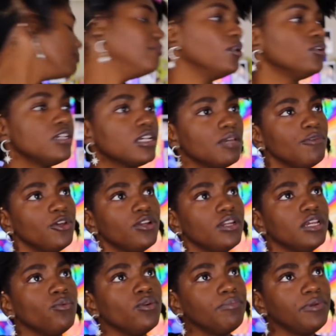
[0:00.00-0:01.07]
Build a
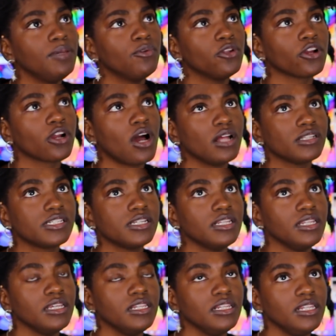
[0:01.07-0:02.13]
community when people are
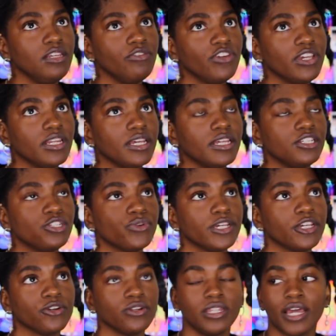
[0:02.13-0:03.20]
constantly leaving and
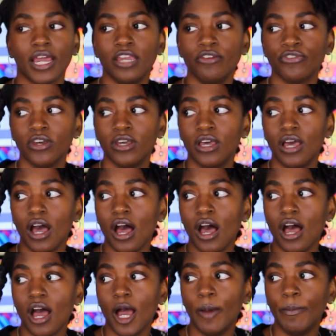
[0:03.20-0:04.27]
entering your life.
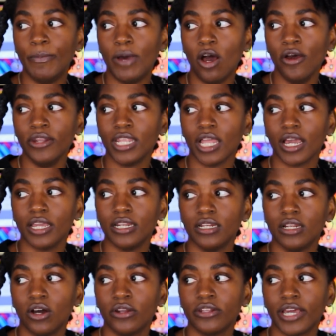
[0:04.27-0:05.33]

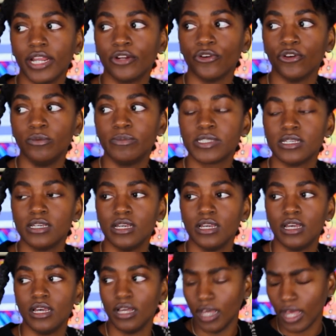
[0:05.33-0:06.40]
Online groups.
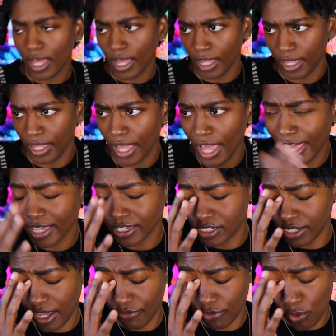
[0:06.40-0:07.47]
I
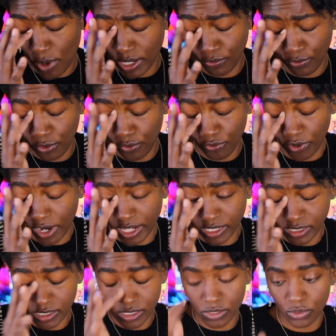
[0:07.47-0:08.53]
actually have quite a few
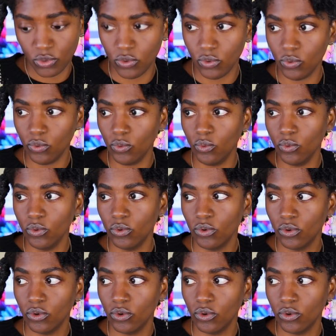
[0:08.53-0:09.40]
friends who